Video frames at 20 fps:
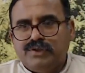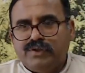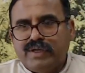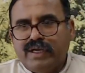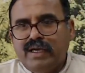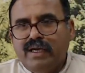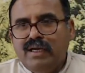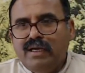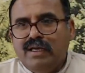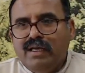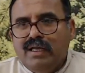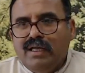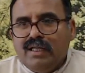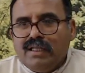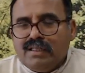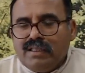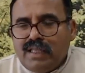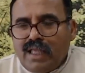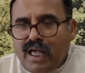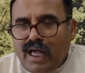Okay.
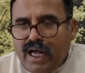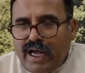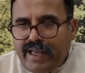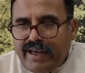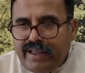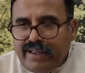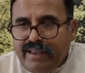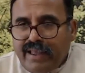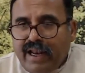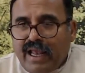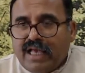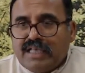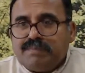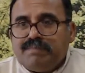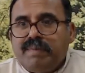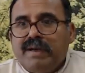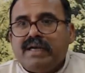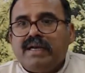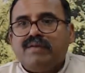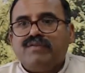Another
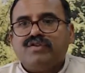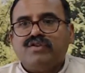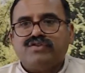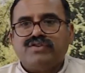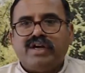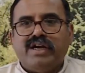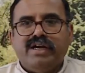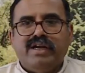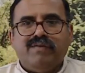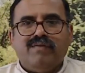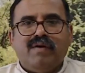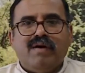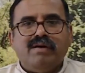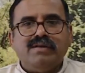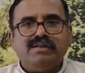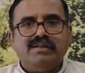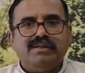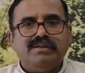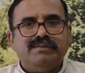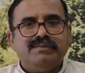aspect of society
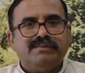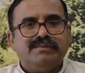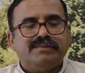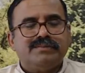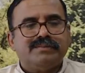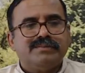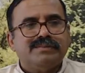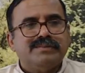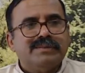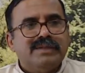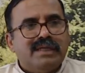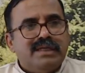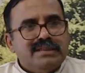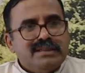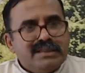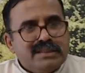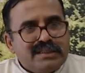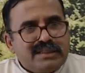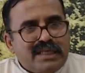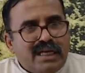was
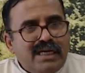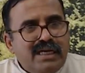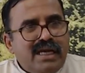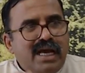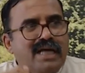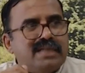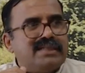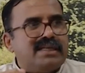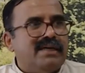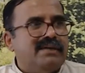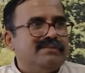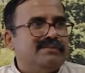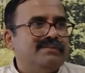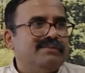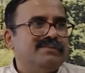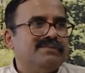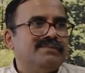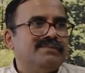sannyasa.